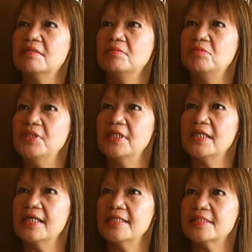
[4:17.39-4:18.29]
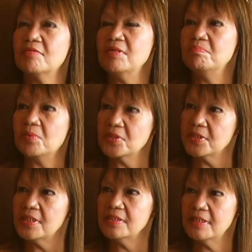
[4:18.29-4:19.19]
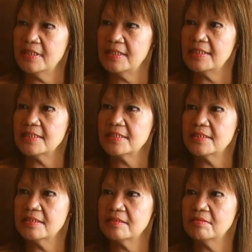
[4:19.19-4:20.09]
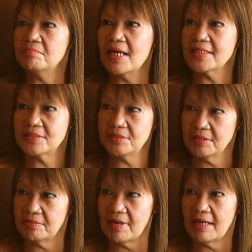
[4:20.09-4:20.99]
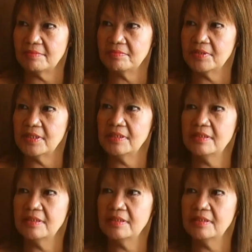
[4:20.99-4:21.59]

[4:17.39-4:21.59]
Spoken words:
realize how important it is to master the craft, okay?